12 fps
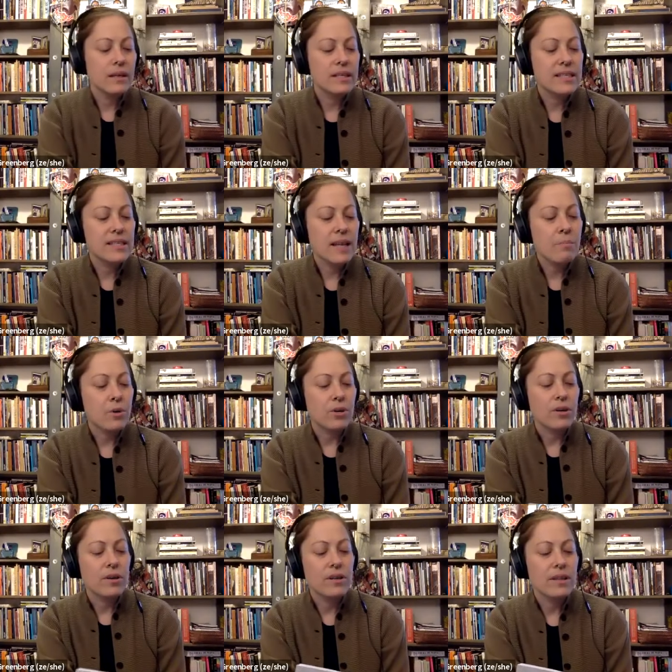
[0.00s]
In
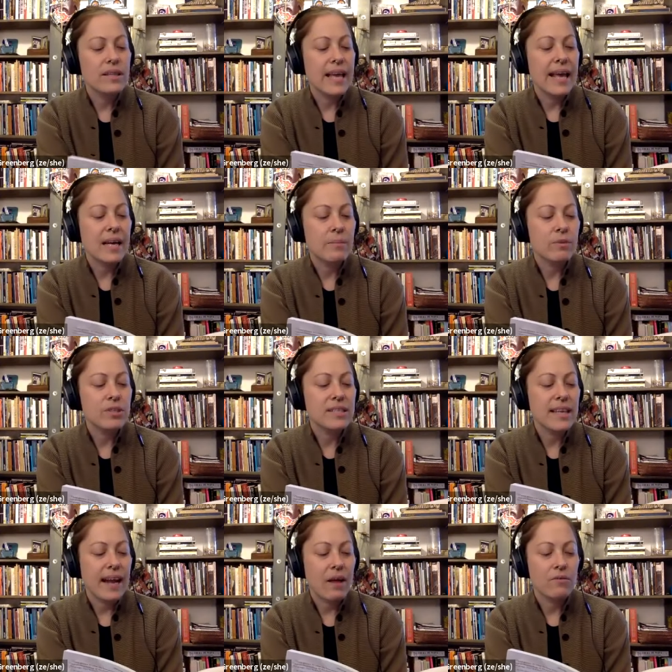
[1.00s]
slumber, the animal
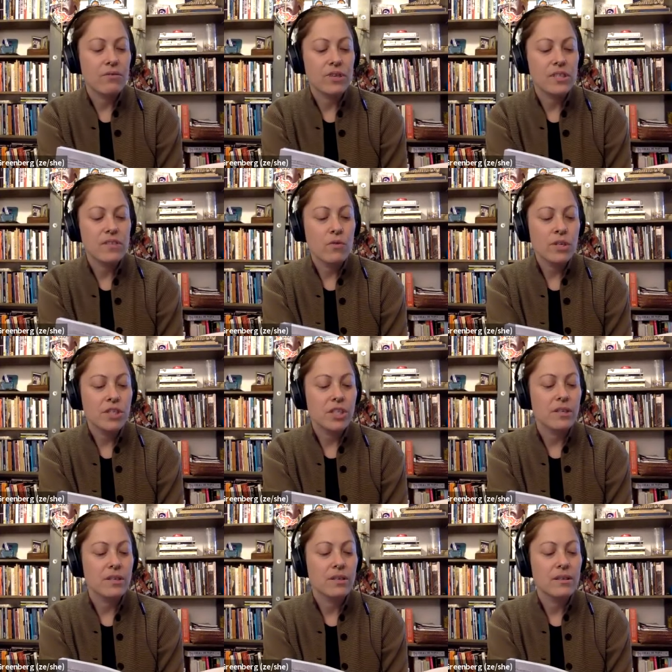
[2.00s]
set out for its
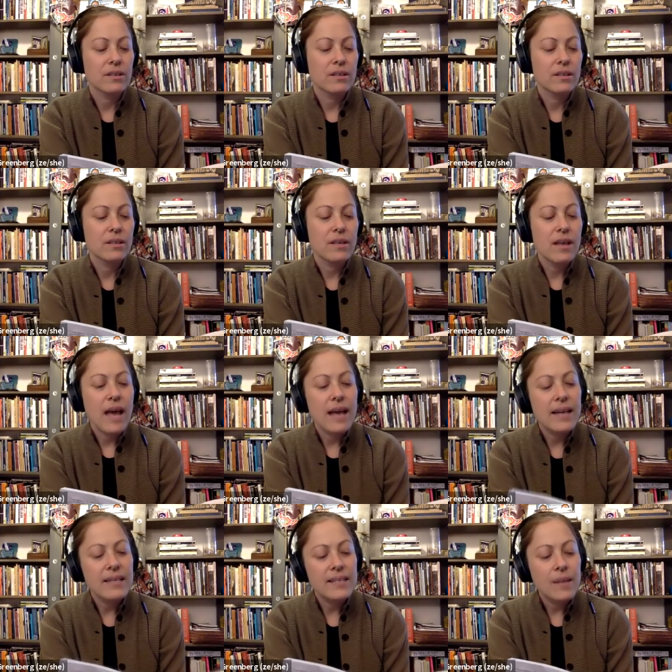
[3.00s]
fortune,
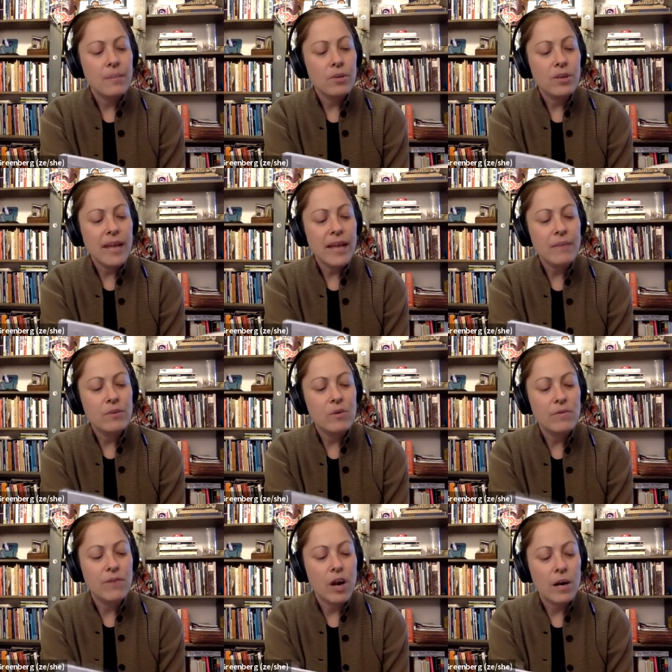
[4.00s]
and in slumber came to a
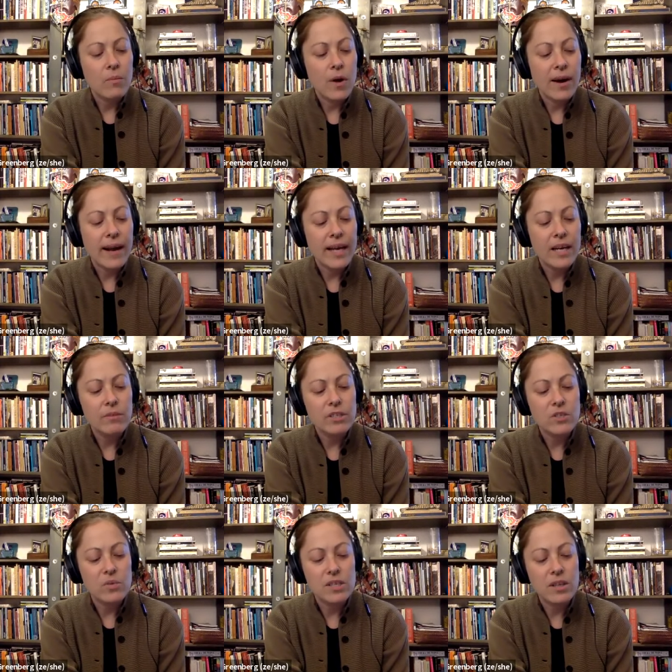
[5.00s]
farm where
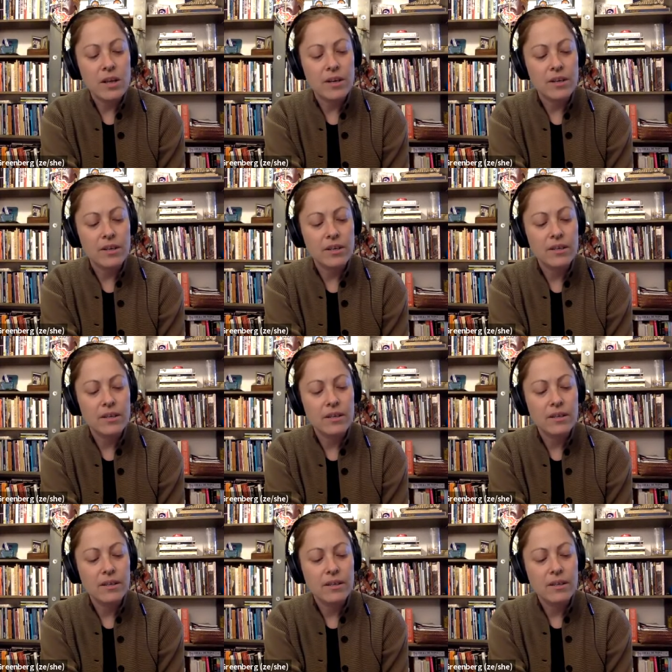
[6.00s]
animals were slaughtered.
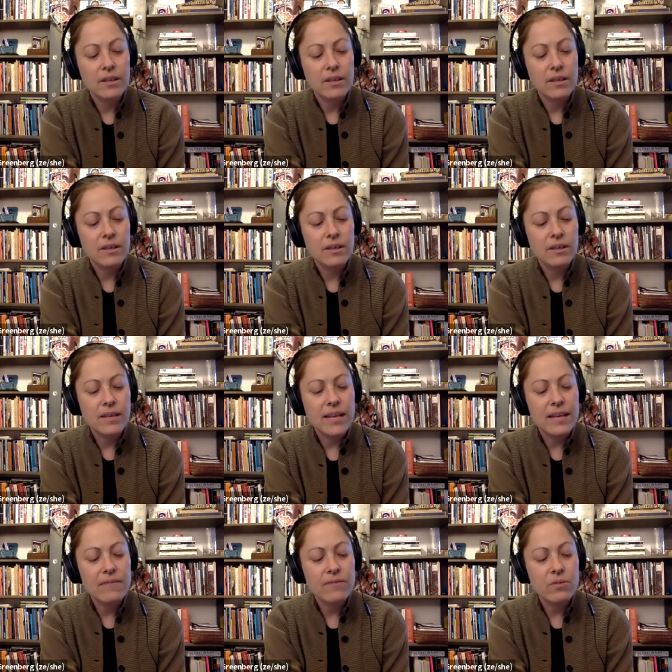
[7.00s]

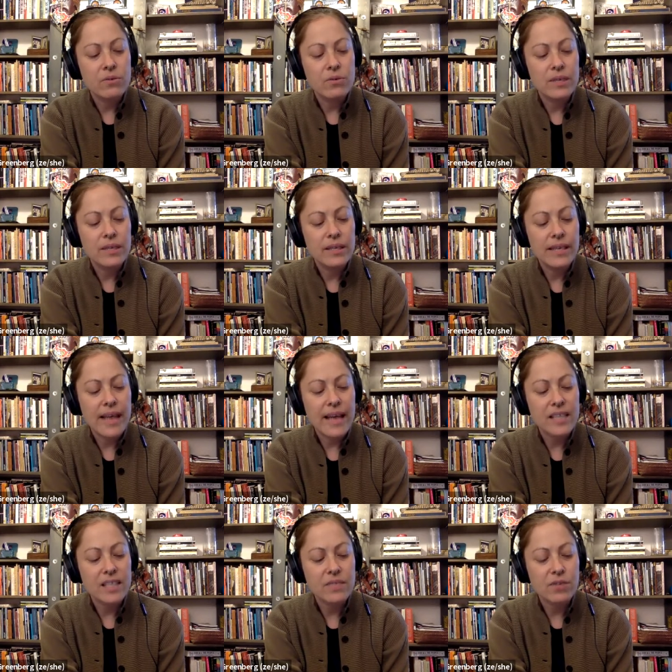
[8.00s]
Needing food, he
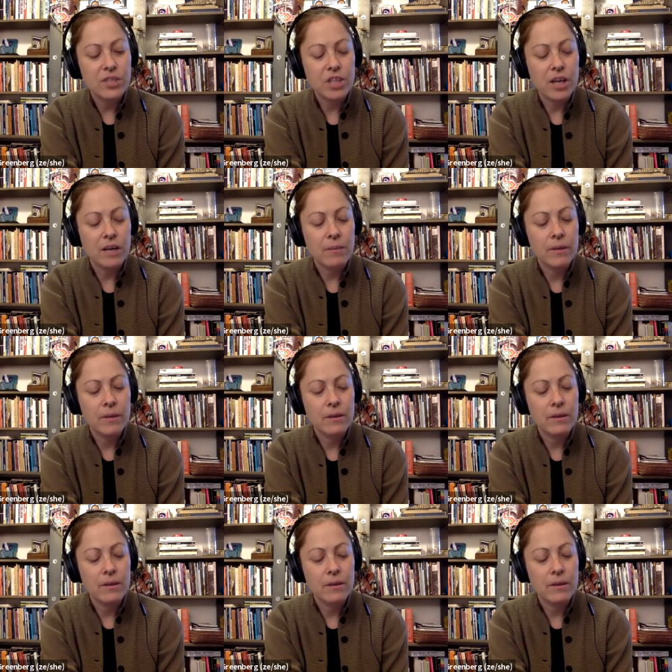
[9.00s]
asked for a job.